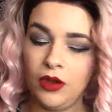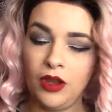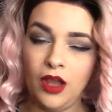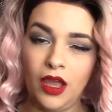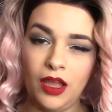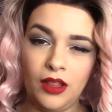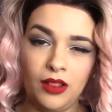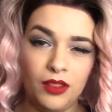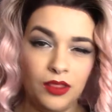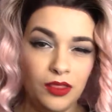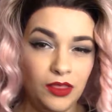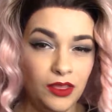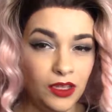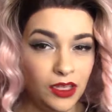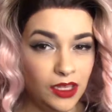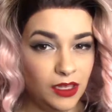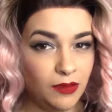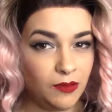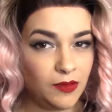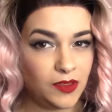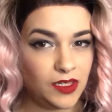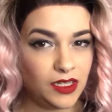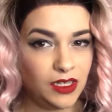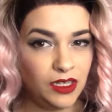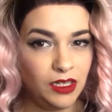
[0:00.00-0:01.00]
I think it
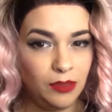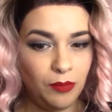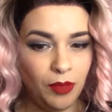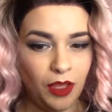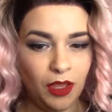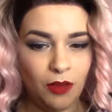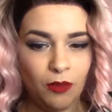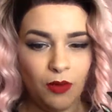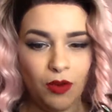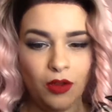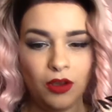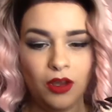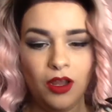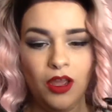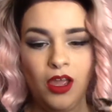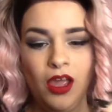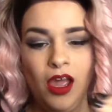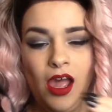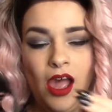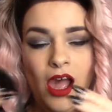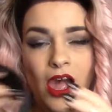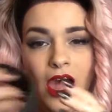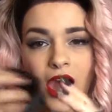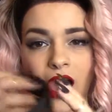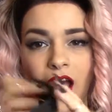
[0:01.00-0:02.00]
was an eBay one,
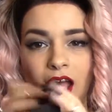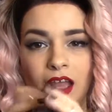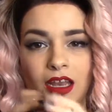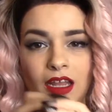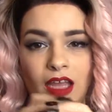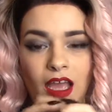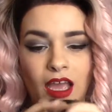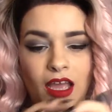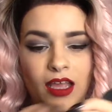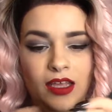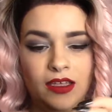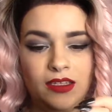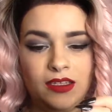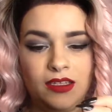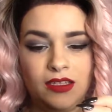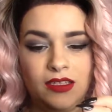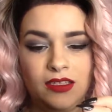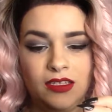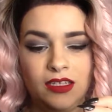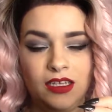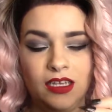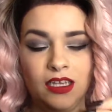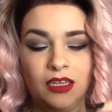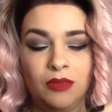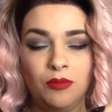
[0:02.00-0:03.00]
and it has the
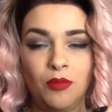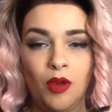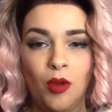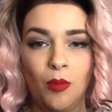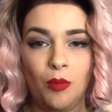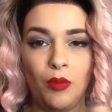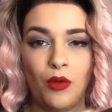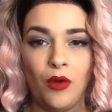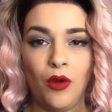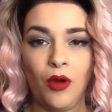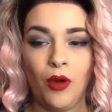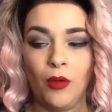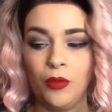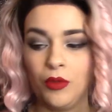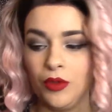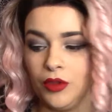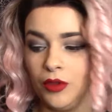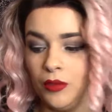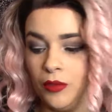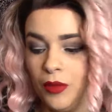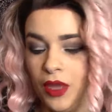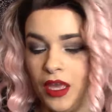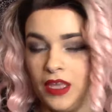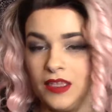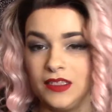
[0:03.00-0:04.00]
same
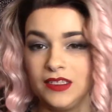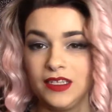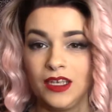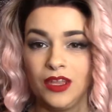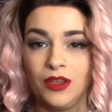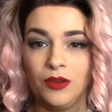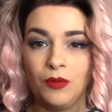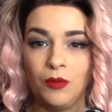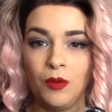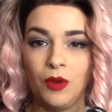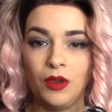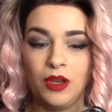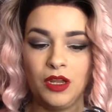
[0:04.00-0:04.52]
problem as the other one,